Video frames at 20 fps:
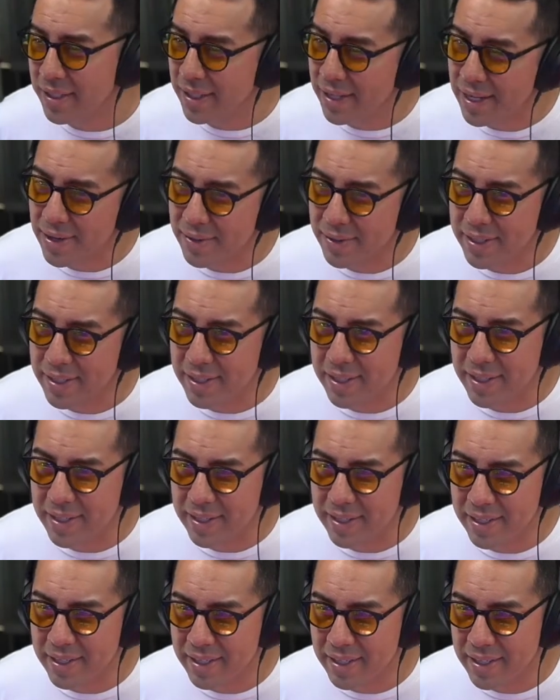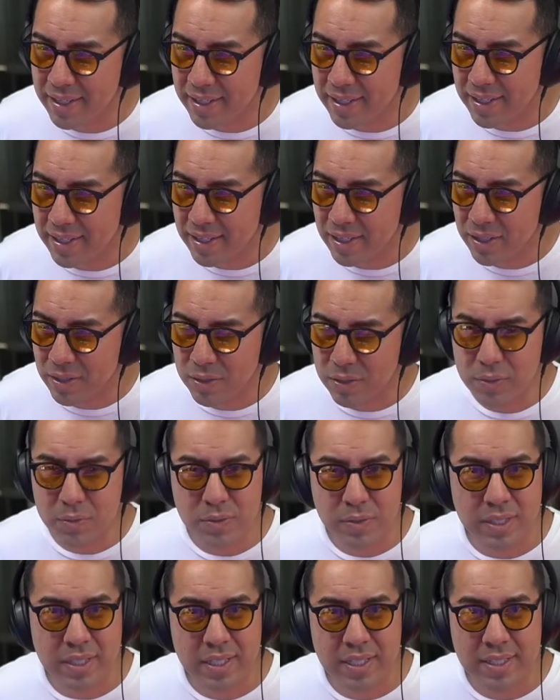How can I
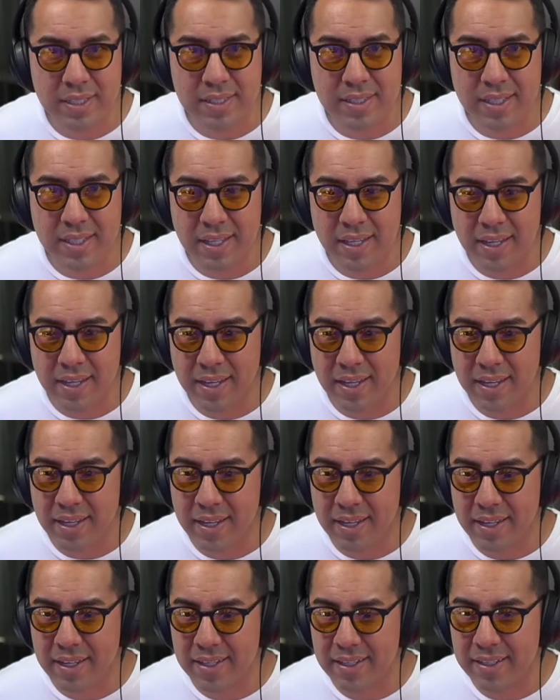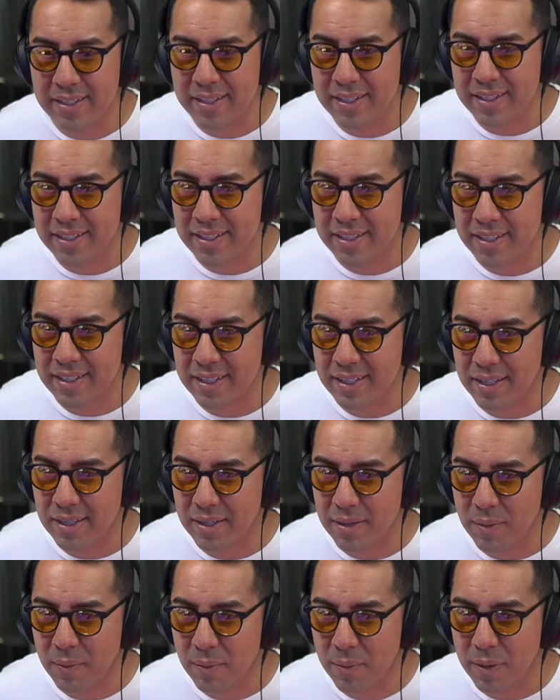use these and
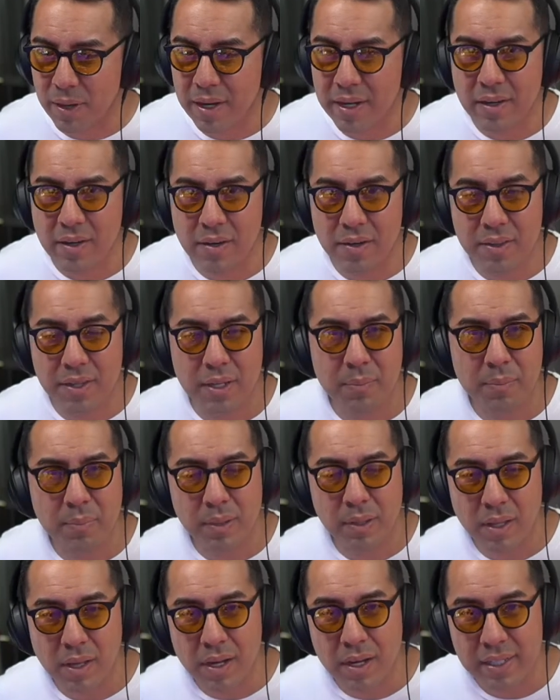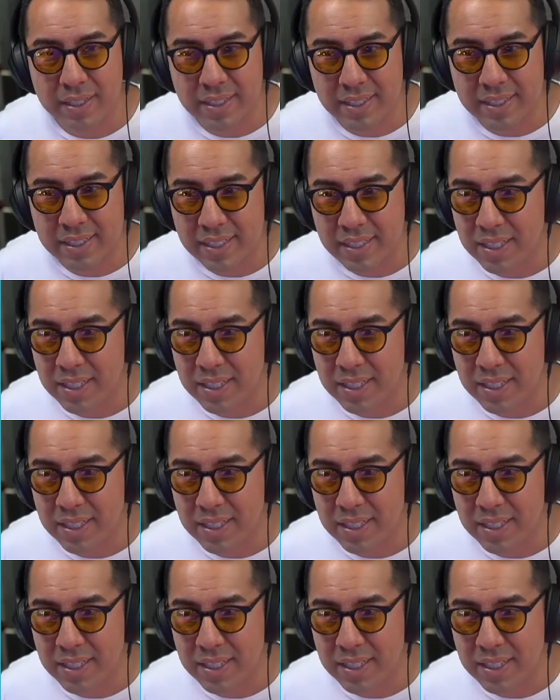why are they blocked?